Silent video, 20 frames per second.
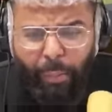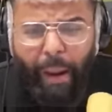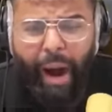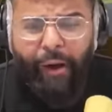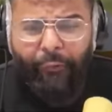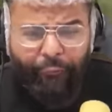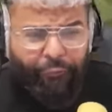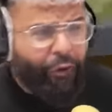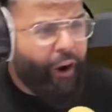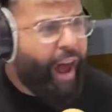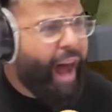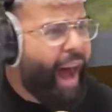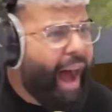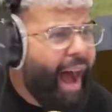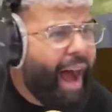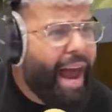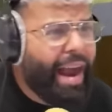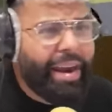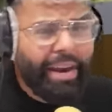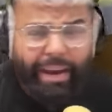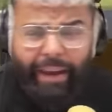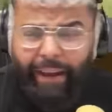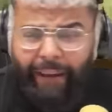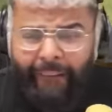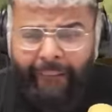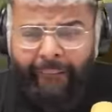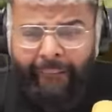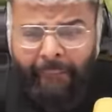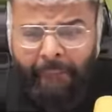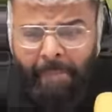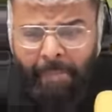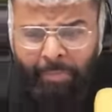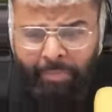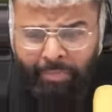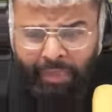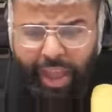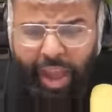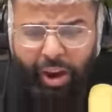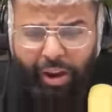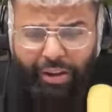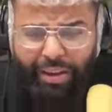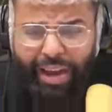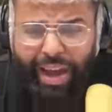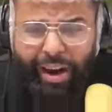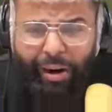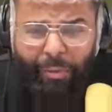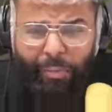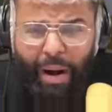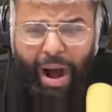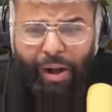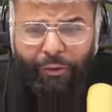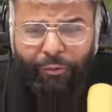my friend! You killed my